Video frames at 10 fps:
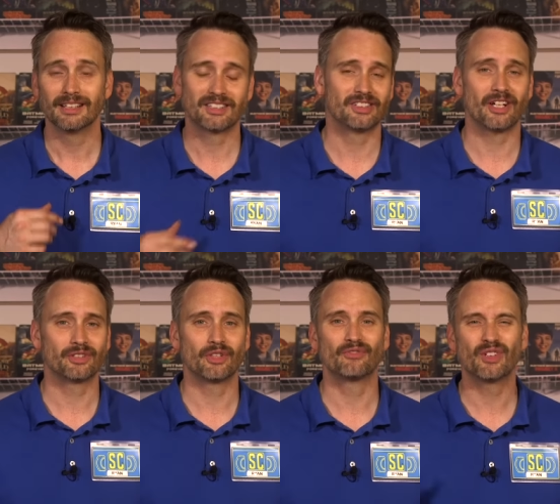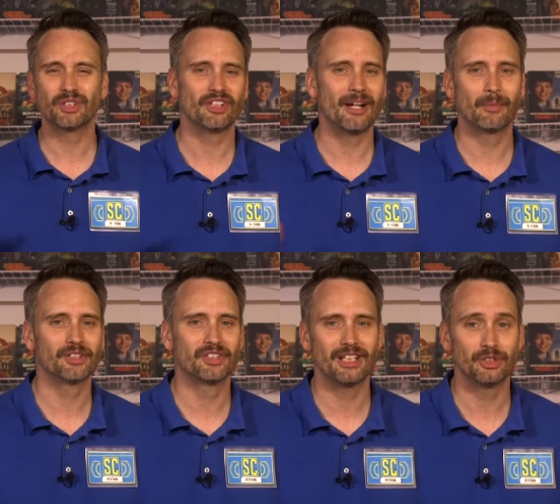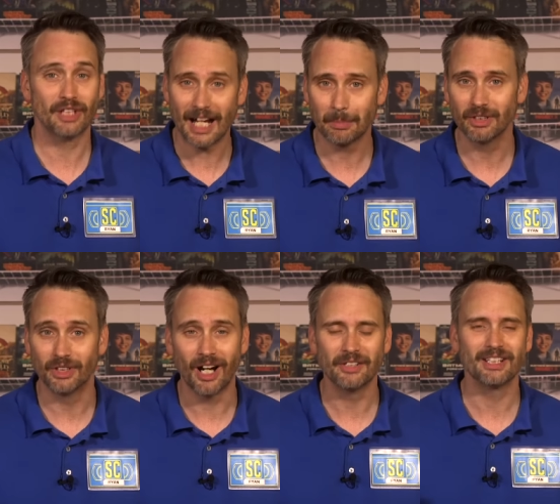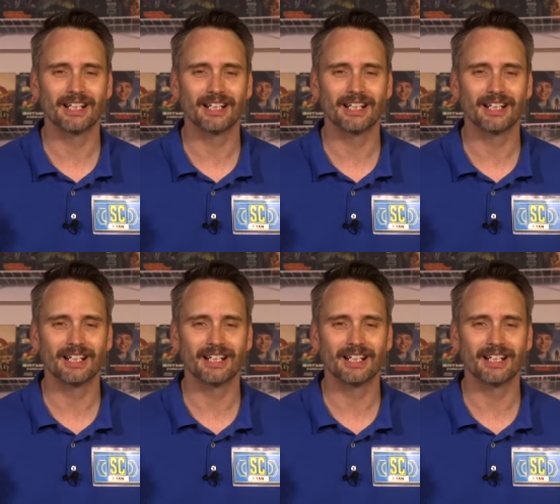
This is also the first time we're seeing Jackman don the